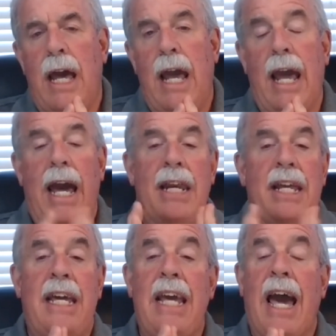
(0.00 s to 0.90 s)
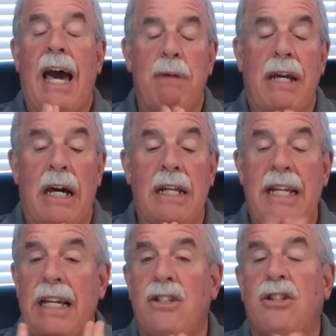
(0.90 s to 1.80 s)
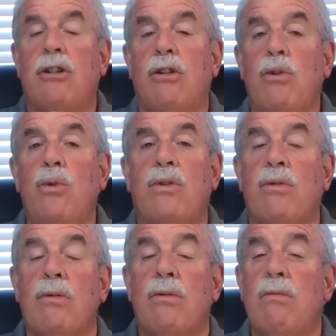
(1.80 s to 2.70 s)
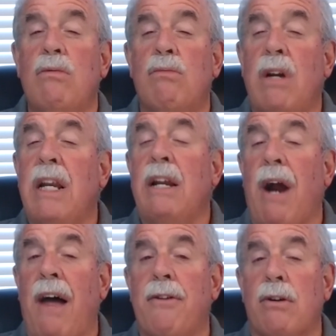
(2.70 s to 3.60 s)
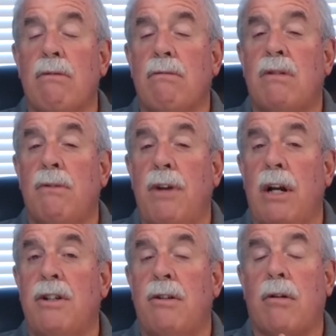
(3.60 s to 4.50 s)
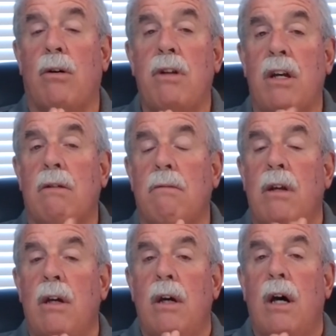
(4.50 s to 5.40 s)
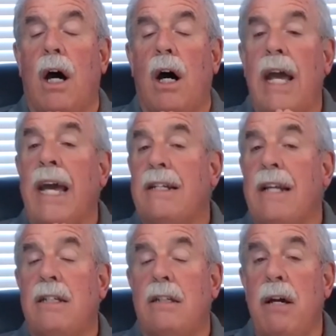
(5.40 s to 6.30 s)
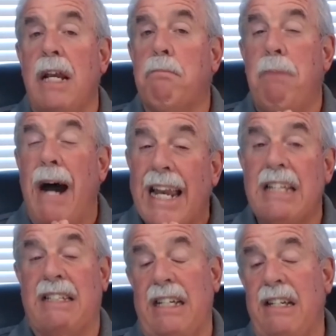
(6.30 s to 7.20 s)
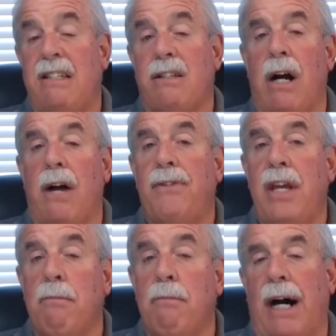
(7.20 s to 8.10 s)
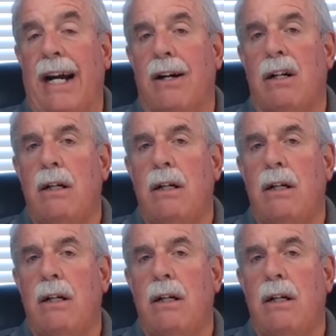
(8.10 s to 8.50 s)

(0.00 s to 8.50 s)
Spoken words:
And he had begun to institute really rather severe and draconian anti-Semitic policies throughout the empire.